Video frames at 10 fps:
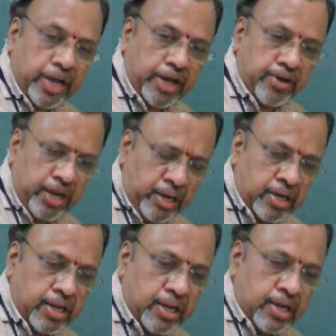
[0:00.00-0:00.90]
triangle
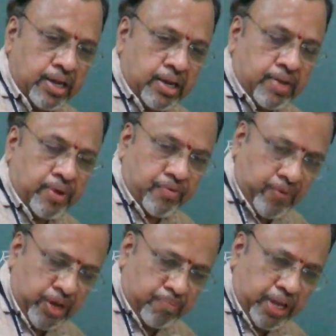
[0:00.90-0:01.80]

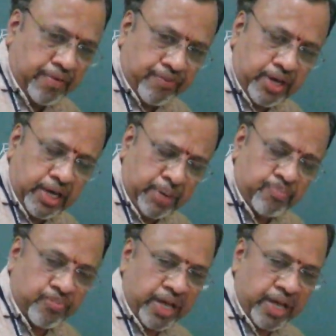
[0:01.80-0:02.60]
plane figure.